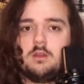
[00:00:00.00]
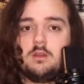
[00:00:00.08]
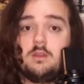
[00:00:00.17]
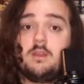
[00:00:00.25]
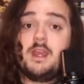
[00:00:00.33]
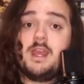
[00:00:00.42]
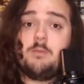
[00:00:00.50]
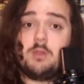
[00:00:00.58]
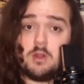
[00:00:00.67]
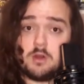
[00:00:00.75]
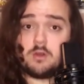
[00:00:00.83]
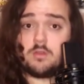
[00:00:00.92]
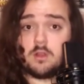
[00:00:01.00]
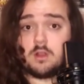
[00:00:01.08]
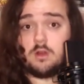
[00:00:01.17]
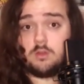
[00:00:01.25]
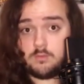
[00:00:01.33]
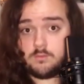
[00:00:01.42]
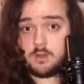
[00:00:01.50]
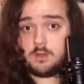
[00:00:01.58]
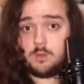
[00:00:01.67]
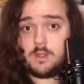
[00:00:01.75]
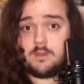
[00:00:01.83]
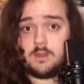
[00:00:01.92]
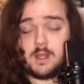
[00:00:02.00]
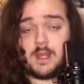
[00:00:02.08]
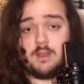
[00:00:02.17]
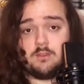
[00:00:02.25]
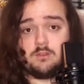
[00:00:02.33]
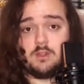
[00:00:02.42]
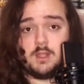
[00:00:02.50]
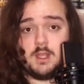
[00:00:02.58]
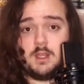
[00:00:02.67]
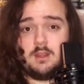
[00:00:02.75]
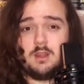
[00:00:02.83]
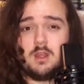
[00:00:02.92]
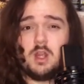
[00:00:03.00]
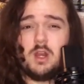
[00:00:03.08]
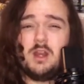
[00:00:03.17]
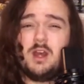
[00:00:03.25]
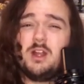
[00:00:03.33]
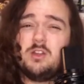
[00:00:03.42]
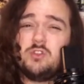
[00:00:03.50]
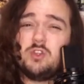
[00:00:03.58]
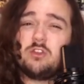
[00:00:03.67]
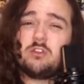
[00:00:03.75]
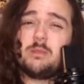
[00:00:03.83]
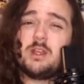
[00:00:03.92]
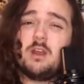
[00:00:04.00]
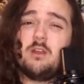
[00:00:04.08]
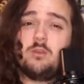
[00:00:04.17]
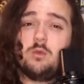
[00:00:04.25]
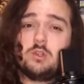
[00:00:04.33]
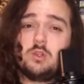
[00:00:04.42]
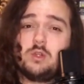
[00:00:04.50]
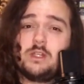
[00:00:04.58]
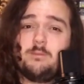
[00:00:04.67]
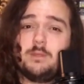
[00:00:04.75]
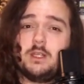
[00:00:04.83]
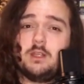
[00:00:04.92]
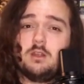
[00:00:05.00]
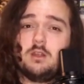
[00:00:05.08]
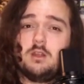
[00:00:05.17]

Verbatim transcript: The game garnered the cult following that it has today, not just because it was creepy,